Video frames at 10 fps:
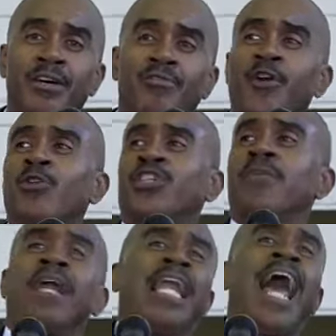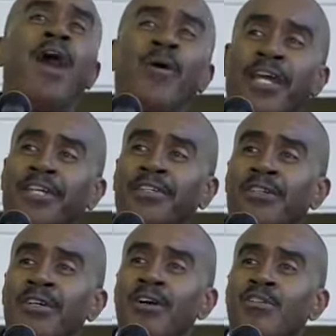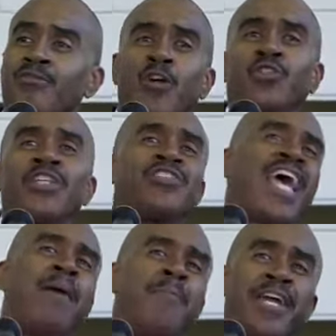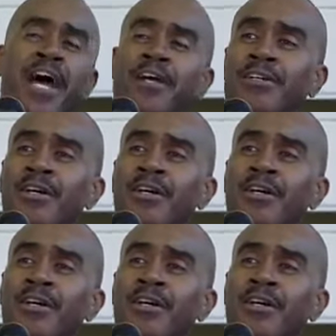Fruits in Malawi. Fruits in Zambia.